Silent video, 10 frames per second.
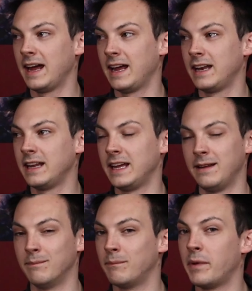and
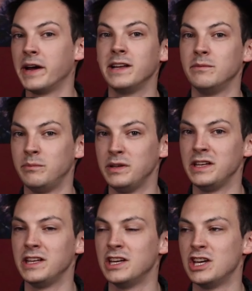it might
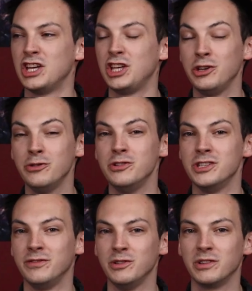be
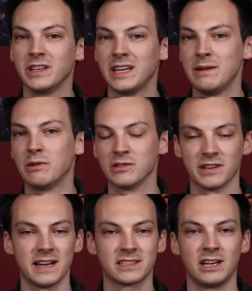huge if you can keep those
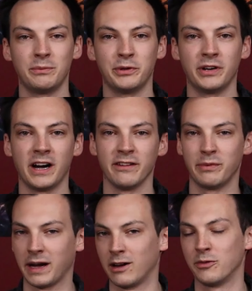last couple
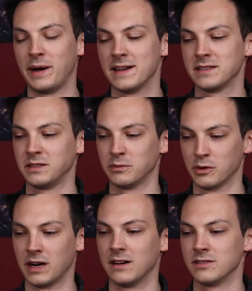alive by auto passing a
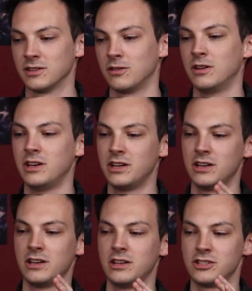morale. So
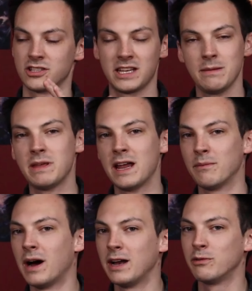just keep
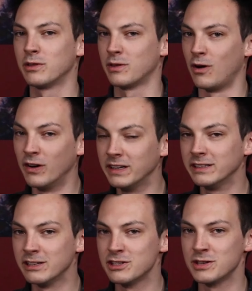that in mind. With only
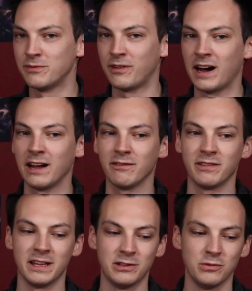leadership
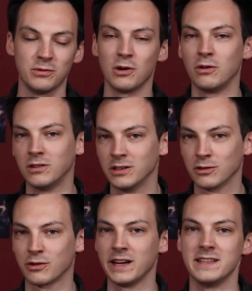5, they do go a
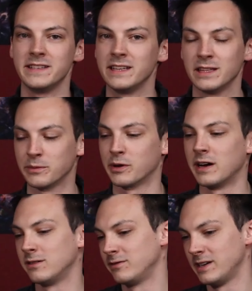little crazy in the
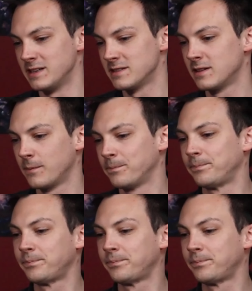morale phase.